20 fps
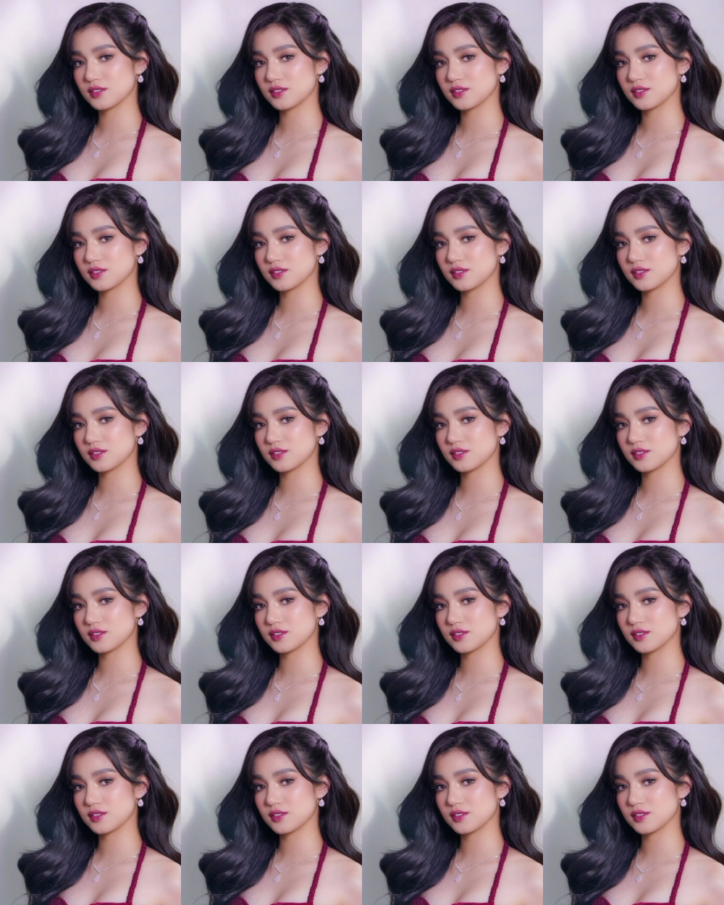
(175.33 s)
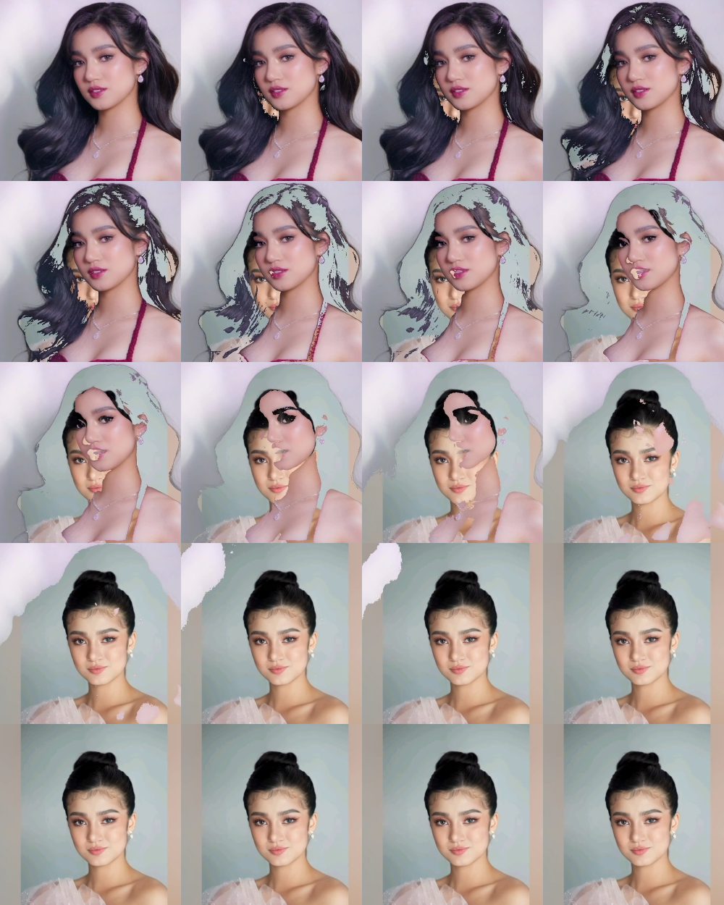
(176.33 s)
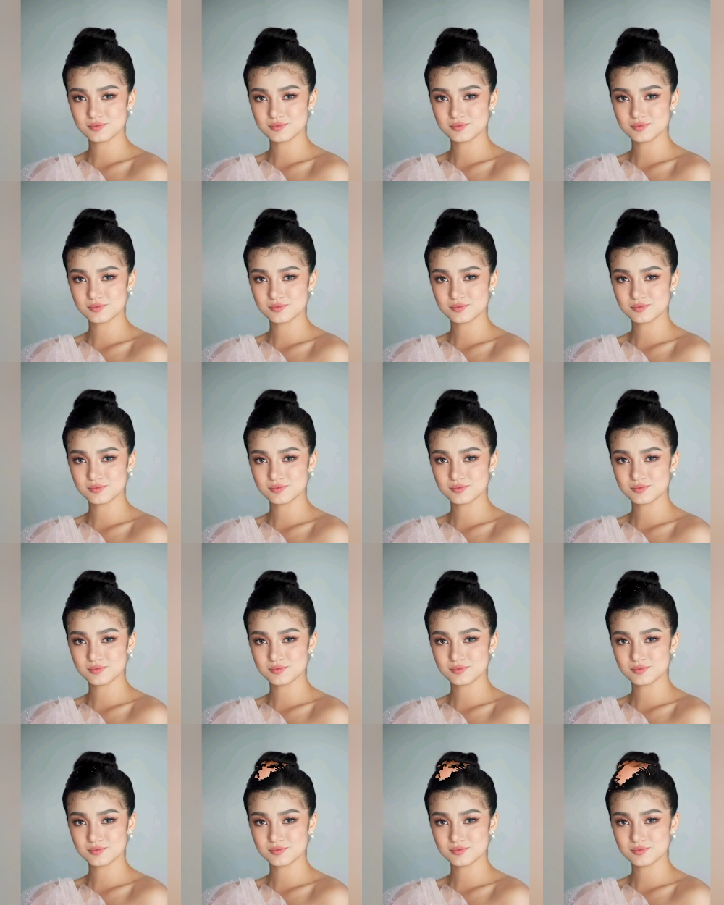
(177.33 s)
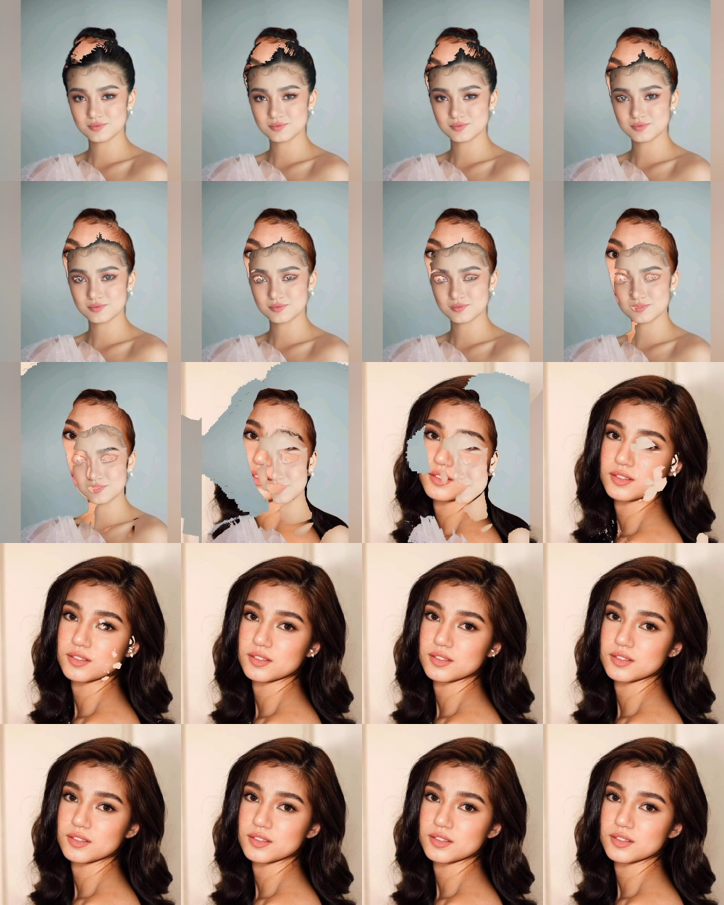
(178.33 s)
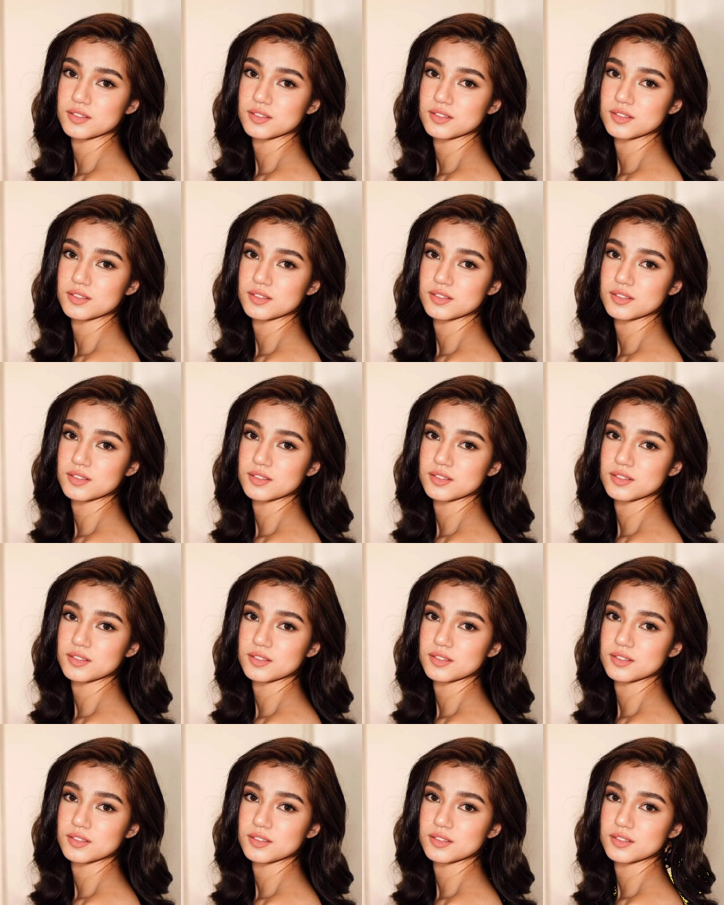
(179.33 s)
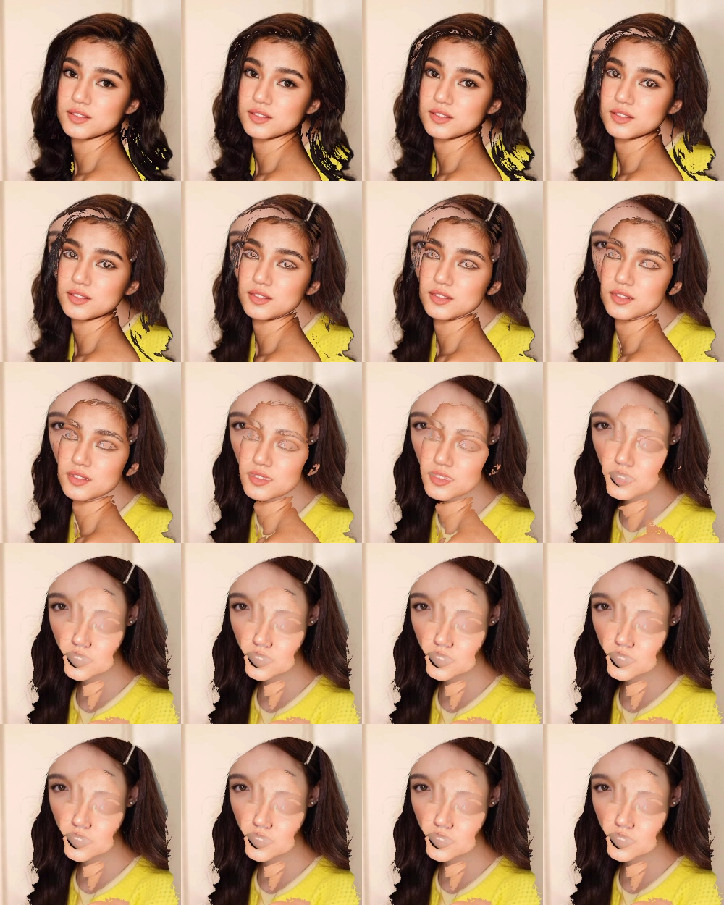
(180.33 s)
Nothing is said.